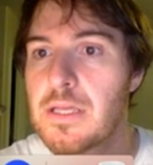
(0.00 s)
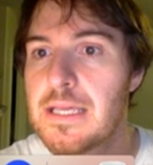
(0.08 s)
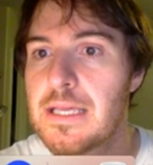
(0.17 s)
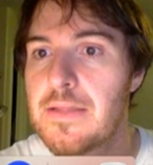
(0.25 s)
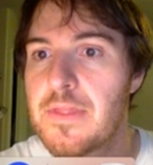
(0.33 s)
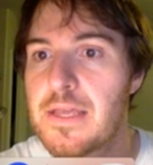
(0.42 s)

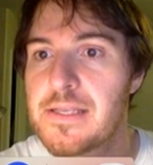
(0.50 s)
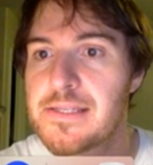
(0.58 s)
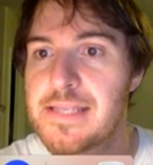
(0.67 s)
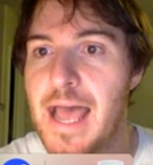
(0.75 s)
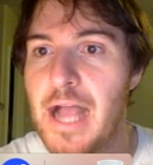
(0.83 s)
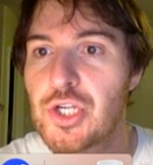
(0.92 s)
in
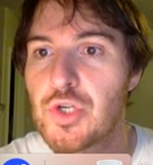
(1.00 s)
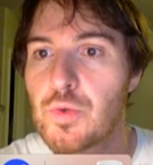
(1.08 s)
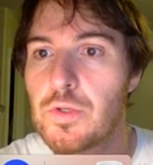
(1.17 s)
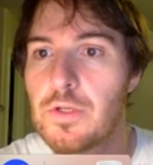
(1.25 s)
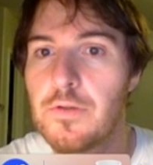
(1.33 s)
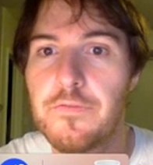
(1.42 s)
this
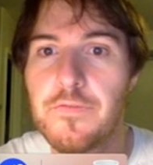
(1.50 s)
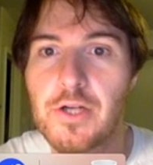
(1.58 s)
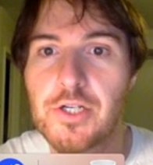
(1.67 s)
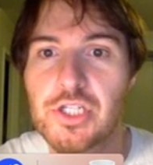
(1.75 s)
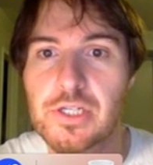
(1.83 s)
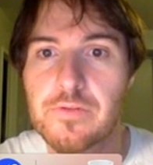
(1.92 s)
actual
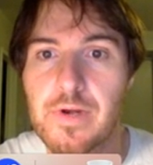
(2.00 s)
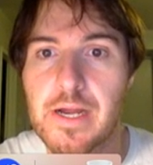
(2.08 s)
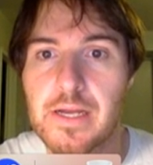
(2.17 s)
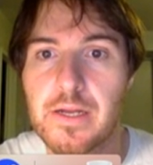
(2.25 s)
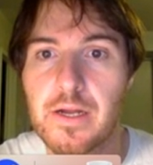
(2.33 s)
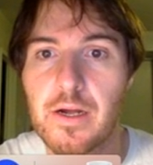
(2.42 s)
function
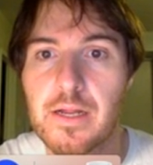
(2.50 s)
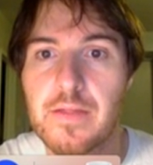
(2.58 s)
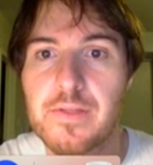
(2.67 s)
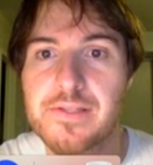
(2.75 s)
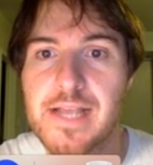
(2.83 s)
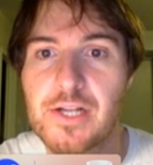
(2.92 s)
right here, in
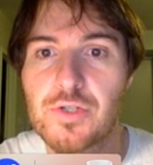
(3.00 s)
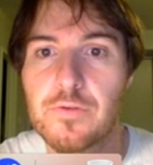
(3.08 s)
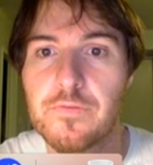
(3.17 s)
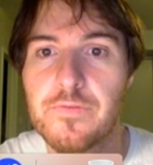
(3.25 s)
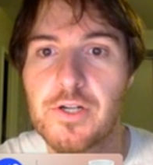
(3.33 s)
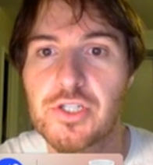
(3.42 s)
this
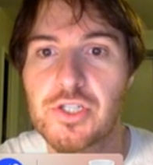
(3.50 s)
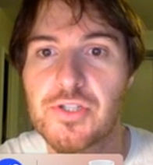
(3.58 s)
actual function.